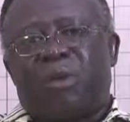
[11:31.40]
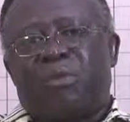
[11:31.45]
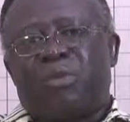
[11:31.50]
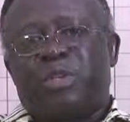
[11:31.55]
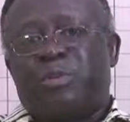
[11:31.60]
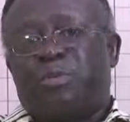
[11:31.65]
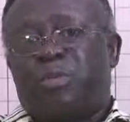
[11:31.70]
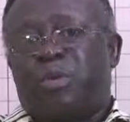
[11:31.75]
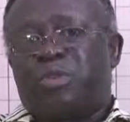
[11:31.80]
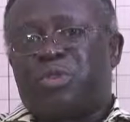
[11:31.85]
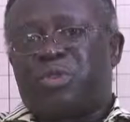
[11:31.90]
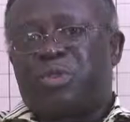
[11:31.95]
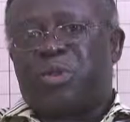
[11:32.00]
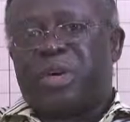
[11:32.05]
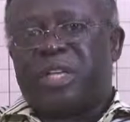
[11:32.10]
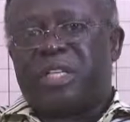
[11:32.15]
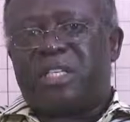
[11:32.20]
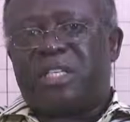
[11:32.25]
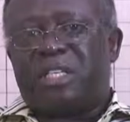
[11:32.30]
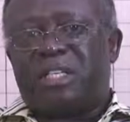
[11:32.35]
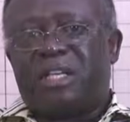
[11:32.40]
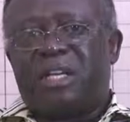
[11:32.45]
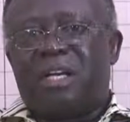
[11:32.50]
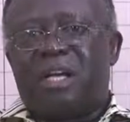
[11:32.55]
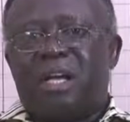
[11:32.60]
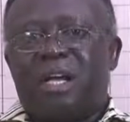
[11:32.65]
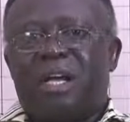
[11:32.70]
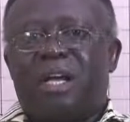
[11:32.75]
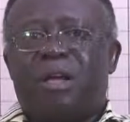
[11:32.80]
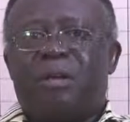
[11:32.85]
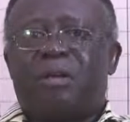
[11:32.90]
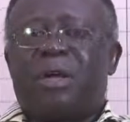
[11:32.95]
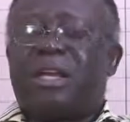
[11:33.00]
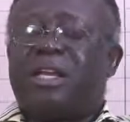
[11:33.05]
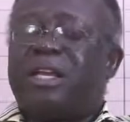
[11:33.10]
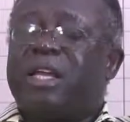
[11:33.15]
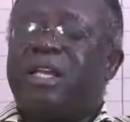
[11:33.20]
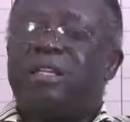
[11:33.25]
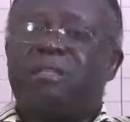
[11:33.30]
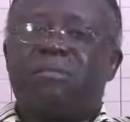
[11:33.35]
response rate.
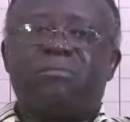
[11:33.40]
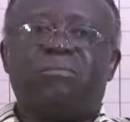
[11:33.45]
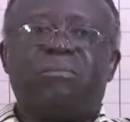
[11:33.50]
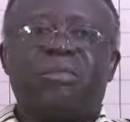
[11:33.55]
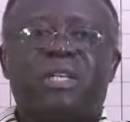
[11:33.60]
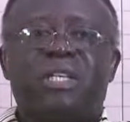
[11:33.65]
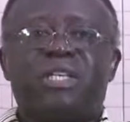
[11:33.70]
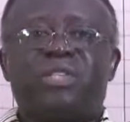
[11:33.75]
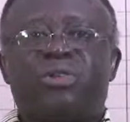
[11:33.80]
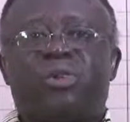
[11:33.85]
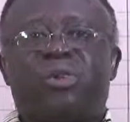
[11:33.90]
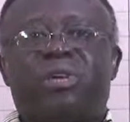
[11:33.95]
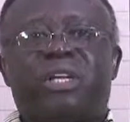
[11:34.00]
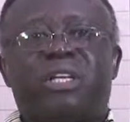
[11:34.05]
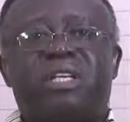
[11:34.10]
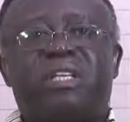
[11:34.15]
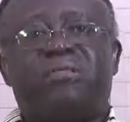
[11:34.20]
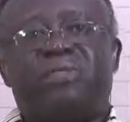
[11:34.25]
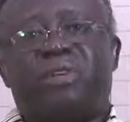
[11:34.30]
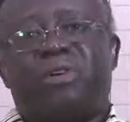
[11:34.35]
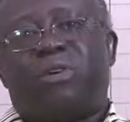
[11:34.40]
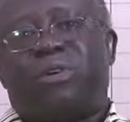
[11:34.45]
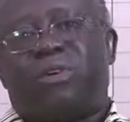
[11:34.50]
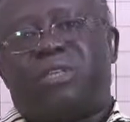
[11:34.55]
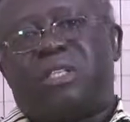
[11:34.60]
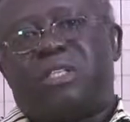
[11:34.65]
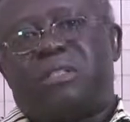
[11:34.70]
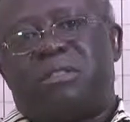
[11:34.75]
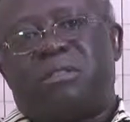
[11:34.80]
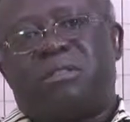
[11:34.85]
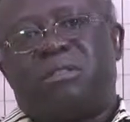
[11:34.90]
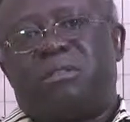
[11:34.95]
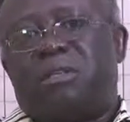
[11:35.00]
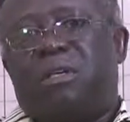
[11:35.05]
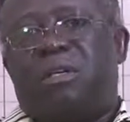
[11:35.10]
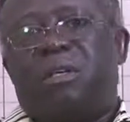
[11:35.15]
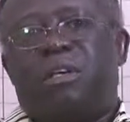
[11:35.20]
And then list all the difficulties